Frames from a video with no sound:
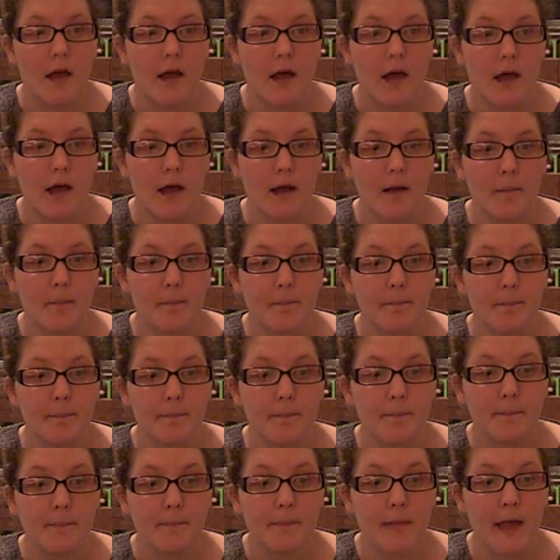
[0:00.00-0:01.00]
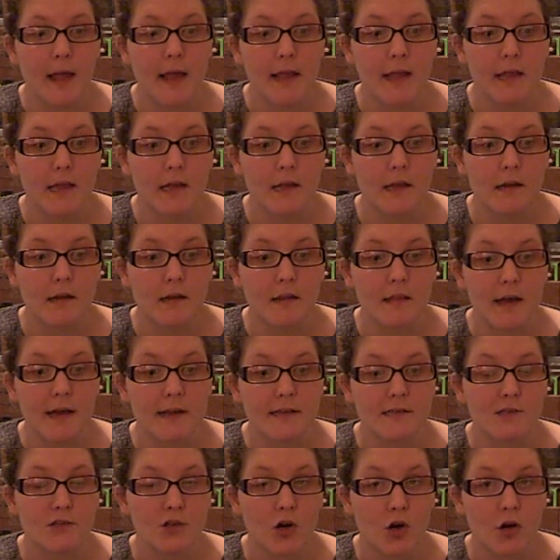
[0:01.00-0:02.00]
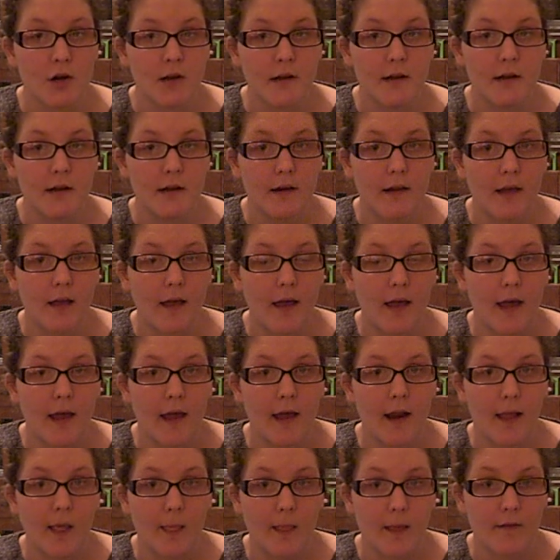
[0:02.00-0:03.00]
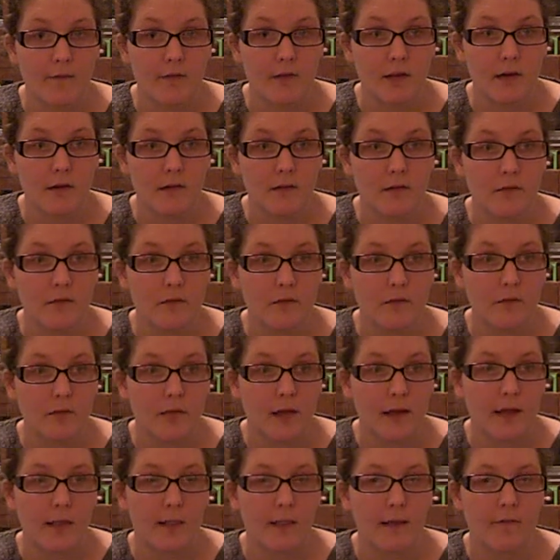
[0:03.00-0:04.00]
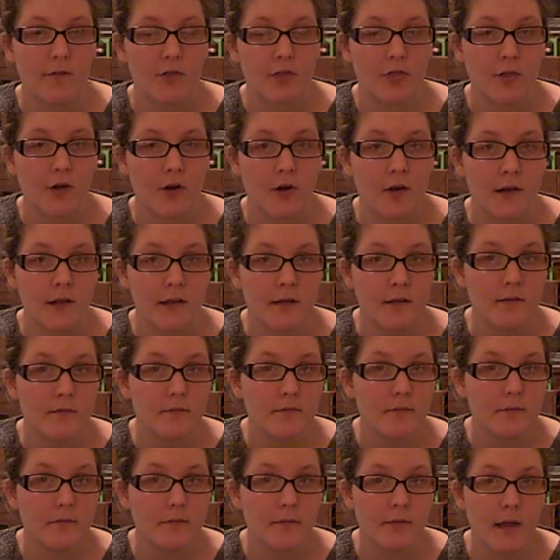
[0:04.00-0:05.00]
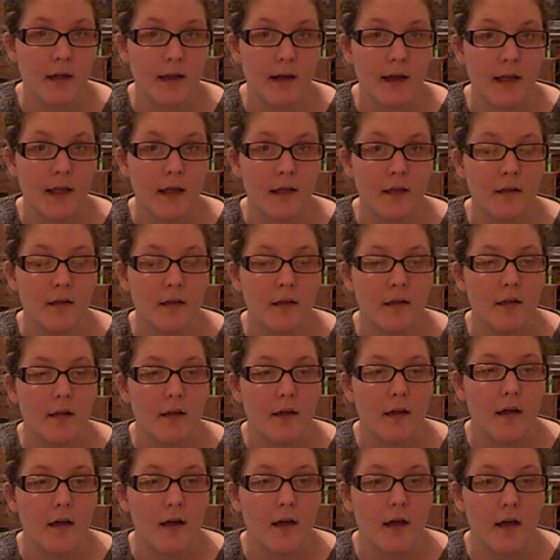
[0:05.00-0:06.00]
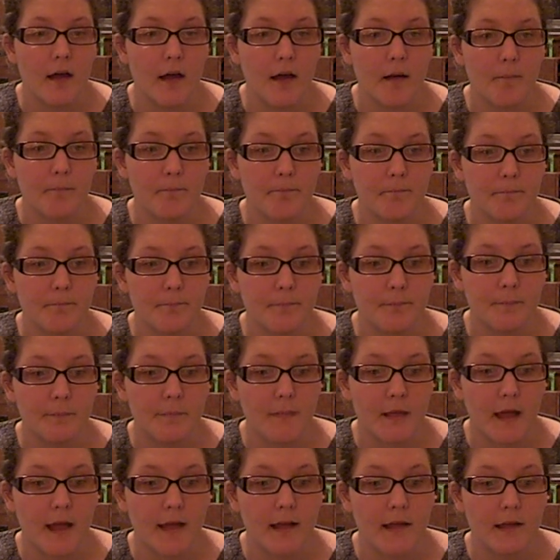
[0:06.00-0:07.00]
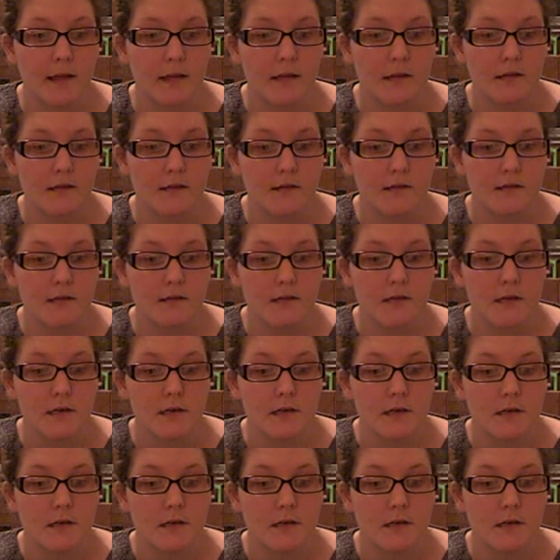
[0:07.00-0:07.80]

Um, and that started at 11, like 11:30 that day, um, and